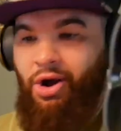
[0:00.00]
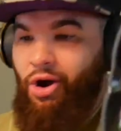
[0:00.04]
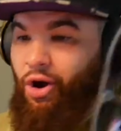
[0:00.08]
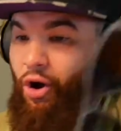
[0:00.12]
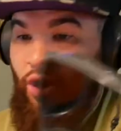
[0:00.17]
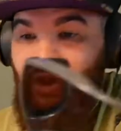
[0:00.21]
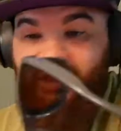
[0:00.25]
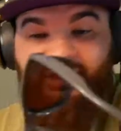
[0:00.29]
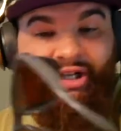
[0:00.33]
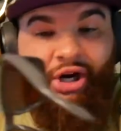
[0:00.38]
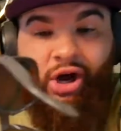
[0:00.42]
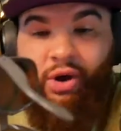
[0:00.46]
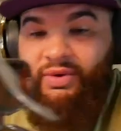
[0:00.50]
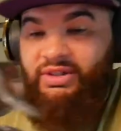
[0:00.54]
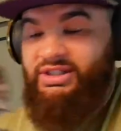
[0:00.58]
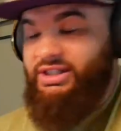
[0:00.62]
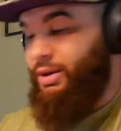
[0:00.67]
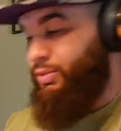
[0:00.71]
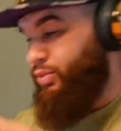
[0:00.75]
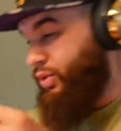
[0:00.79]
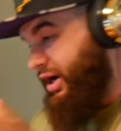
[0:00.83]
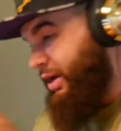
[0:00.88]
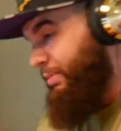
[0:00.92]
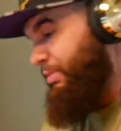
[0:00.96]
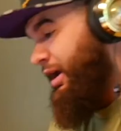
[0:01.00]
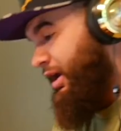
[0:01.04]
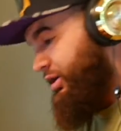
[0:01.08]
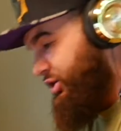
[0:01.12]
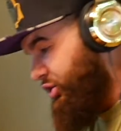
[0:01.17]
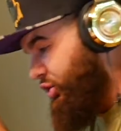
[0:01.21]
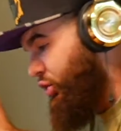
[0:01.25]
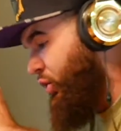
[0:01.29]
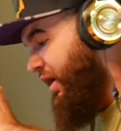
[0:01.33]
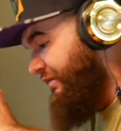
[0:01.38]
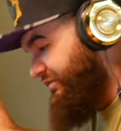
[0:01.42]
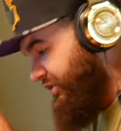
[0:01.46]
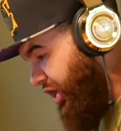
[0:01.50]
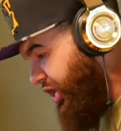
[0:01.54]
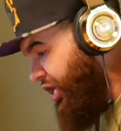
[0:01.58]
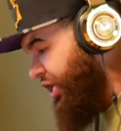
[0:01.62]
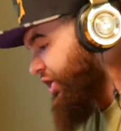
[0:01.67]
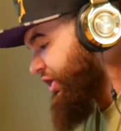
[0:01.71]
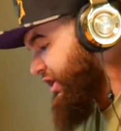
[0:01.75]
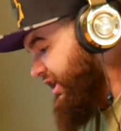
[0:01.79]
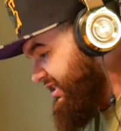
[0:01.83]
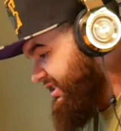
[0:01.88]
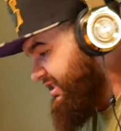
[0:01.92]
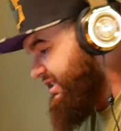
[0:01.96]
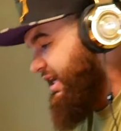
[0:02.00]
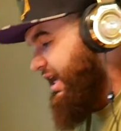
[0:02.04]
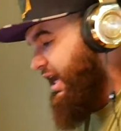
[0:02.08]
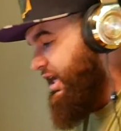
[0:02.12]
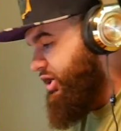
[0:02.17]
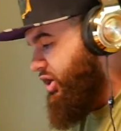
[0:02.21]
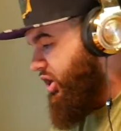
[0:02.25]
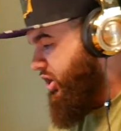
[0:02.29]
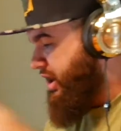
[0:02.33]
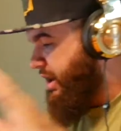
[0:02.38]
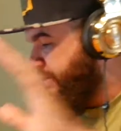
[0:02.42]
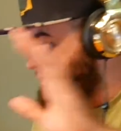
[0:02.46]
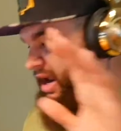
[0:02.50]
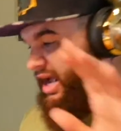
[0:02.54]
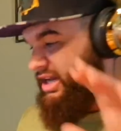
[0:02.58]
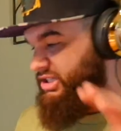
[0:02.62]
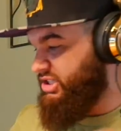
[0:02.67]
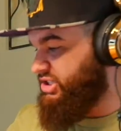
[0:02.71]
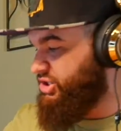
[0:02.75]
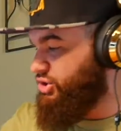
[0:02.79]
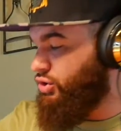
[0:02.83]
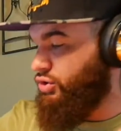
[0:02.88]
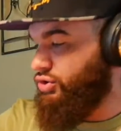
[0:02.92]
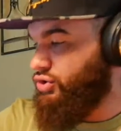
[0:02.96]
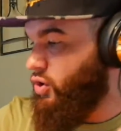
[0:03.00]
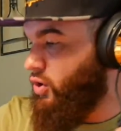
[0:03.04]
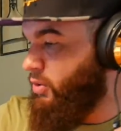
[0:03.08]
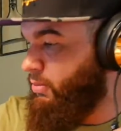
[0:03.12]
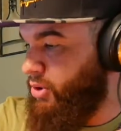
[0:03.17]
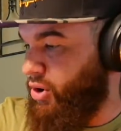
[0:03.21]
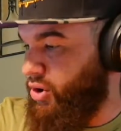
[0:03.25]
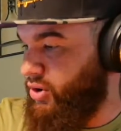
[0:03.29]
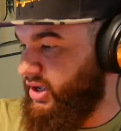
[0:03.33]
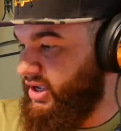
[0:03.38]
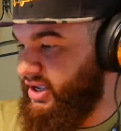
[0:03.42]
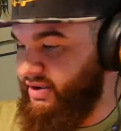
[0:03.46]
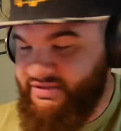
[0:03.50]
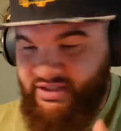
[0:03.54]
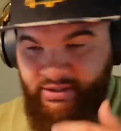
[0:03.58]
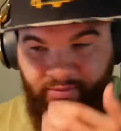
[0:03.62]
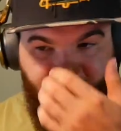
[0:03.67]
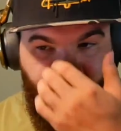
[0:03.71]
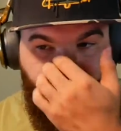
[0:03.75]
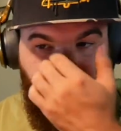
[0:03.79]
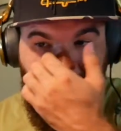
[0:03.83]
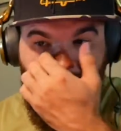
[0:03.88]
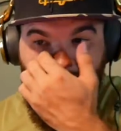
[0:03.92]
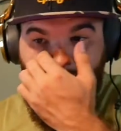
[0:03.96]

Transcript: Austin always come with it, but you gonna have to earn these today, dog. I'm not just gonna throw them on and give some